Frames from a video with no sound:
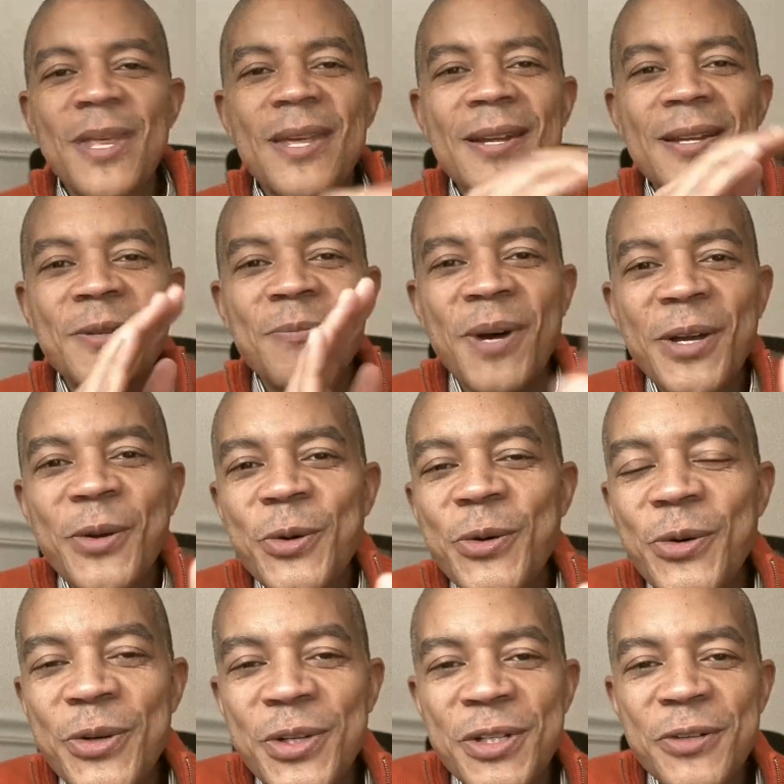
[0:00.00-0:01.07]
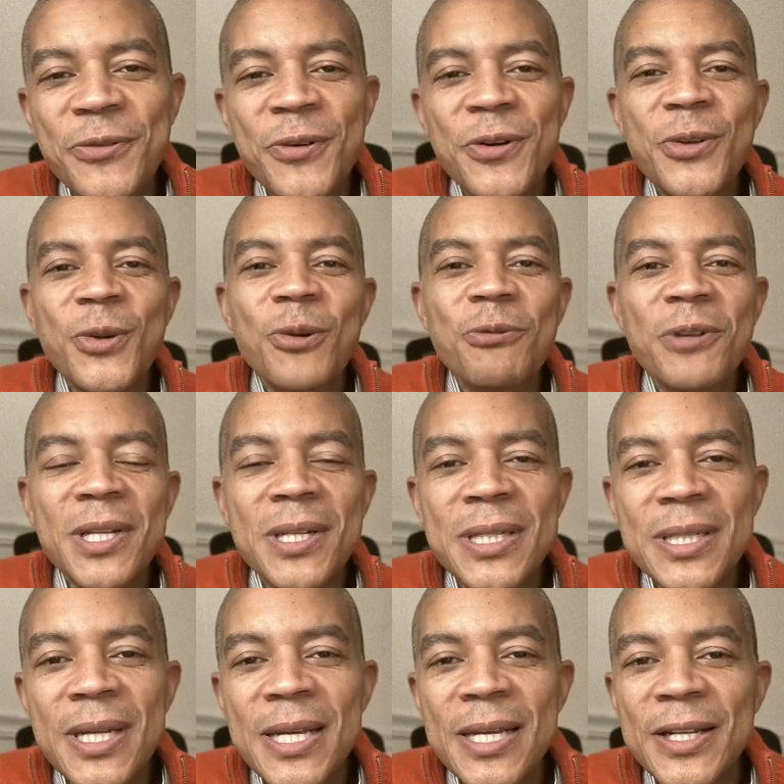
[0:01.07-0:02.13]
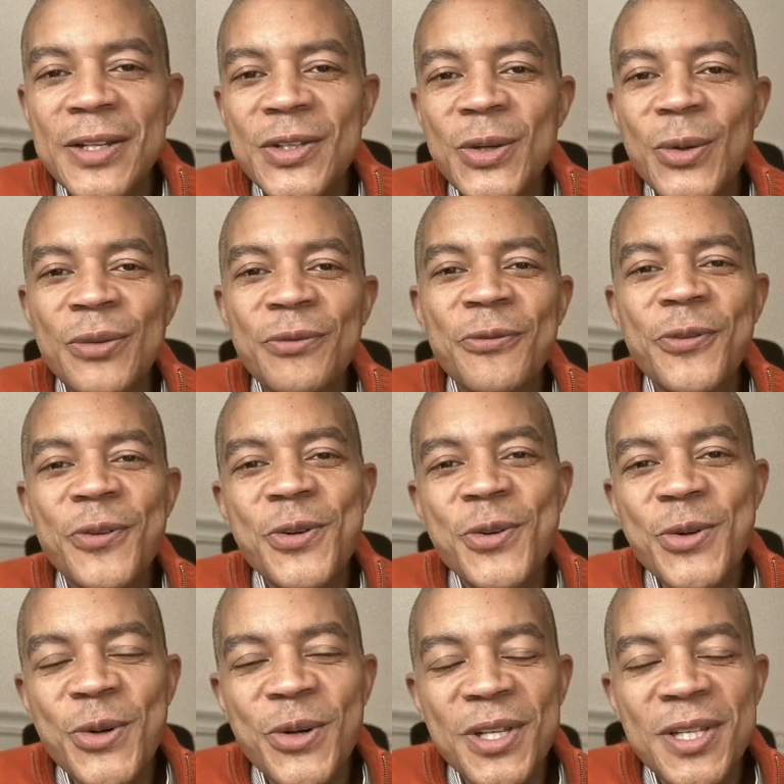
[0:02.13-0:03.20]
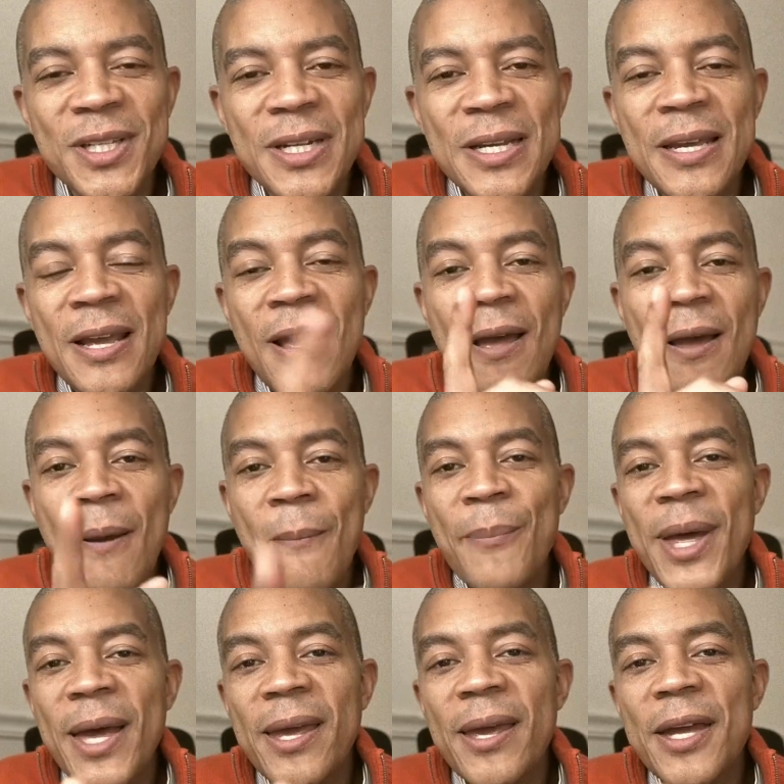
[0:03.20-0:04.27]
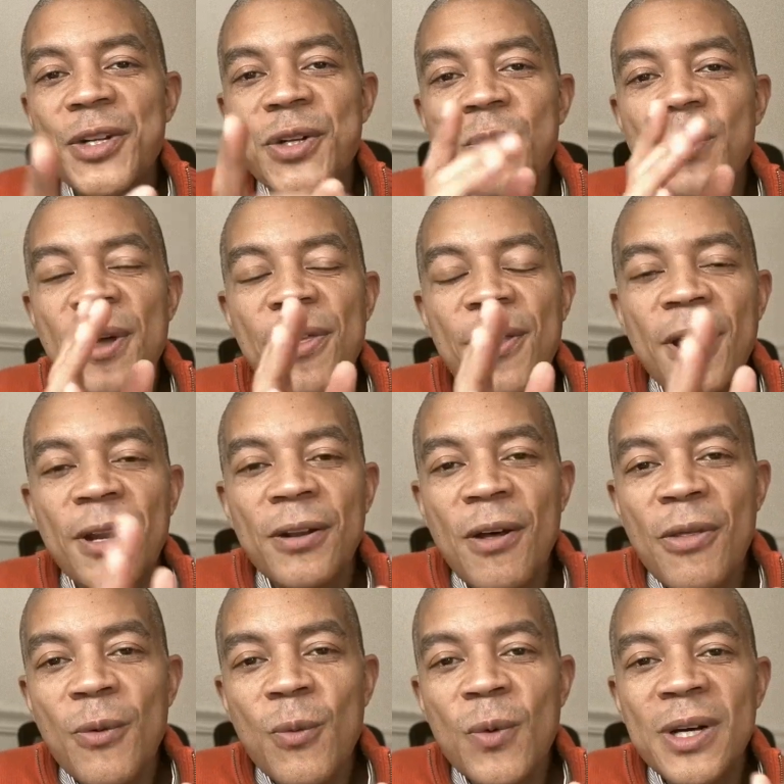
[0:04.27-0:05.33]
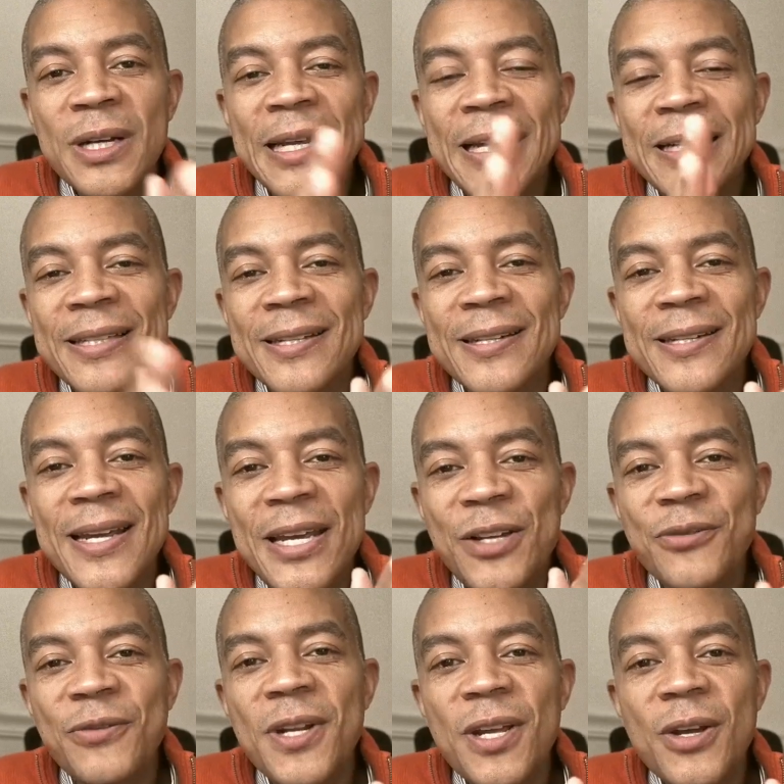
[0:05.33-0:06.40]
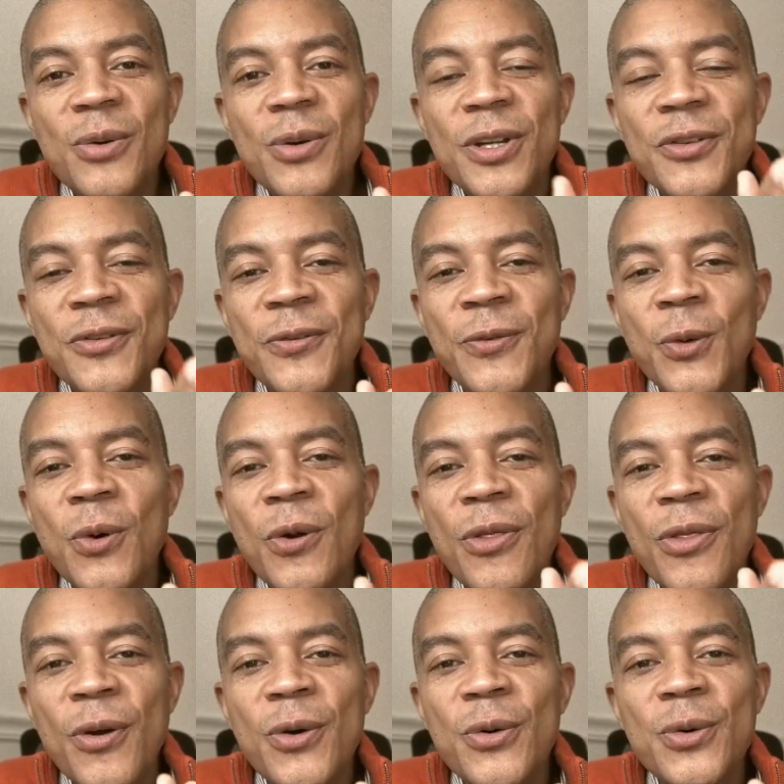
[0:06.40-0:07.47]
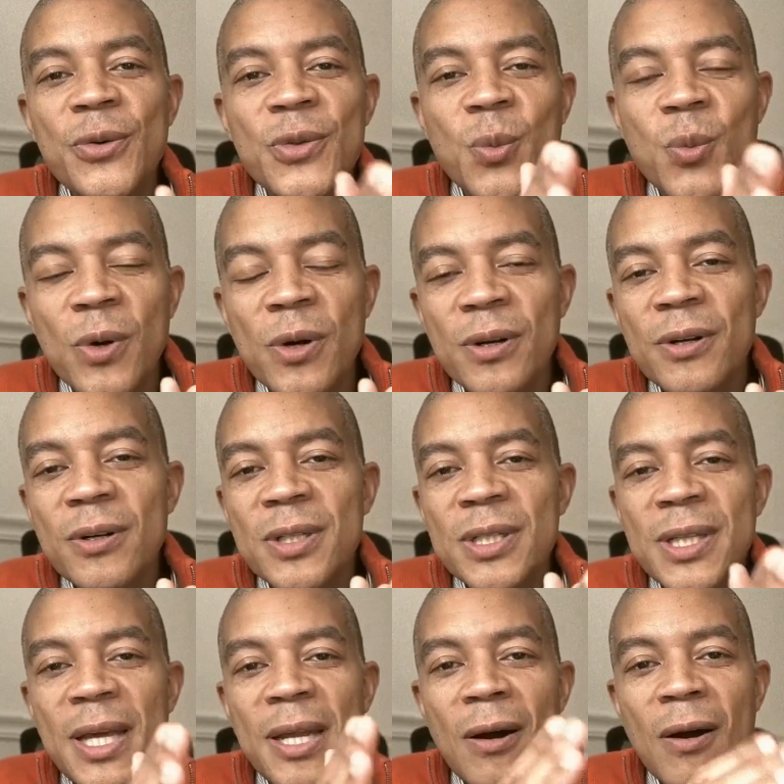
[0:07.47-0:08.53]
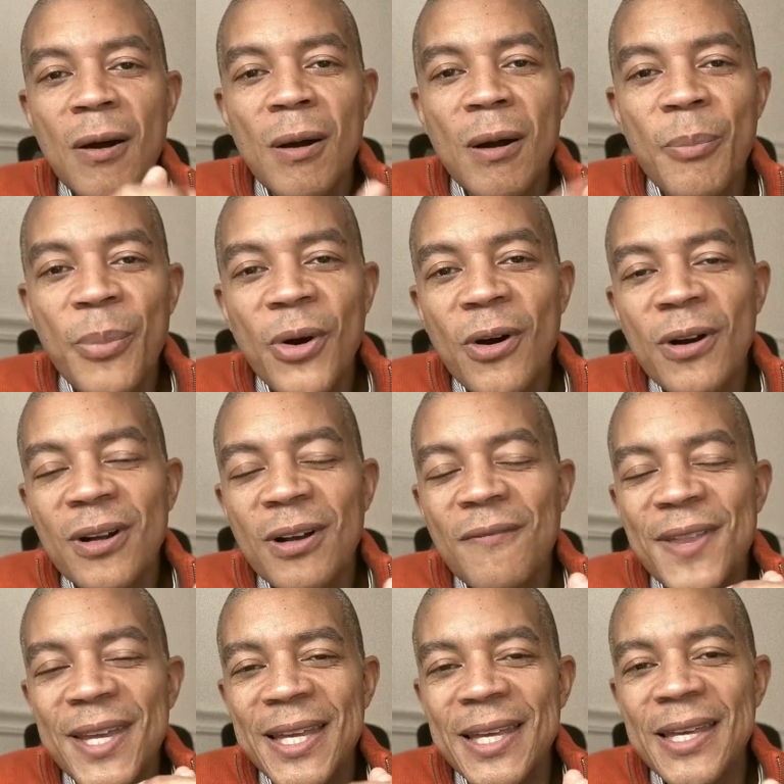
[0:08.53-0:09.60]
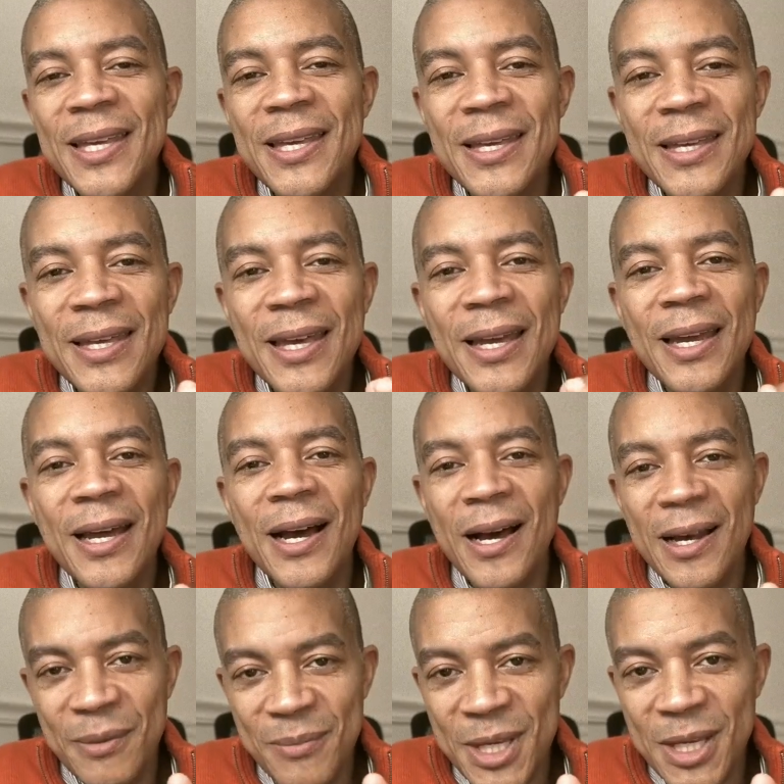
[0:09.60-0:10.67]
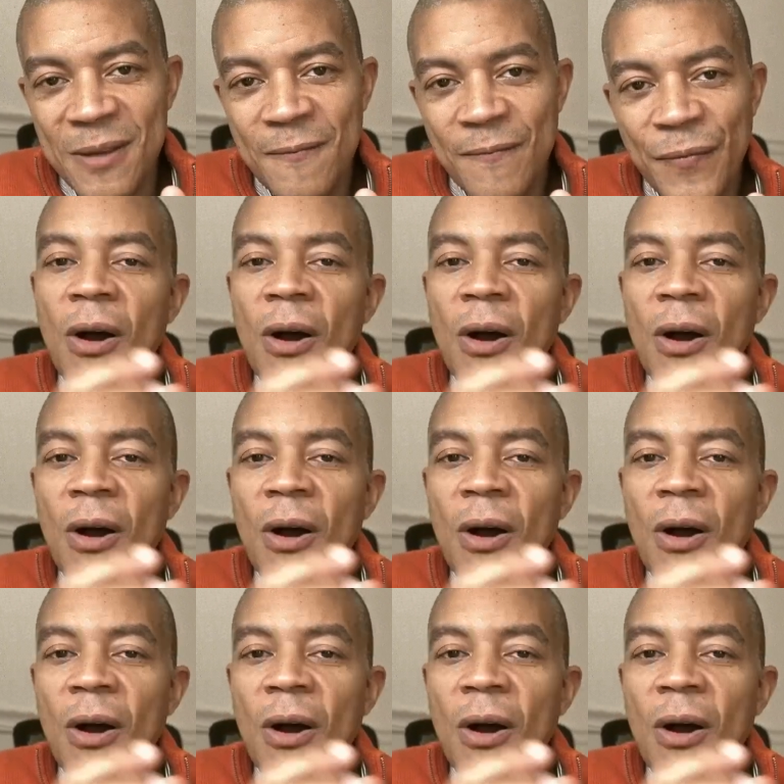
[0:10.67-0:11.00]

It is Michael Christopher, your real estate consultant for New York City, back at you with another one. And today's video is for those workers that are a part of the gig economy.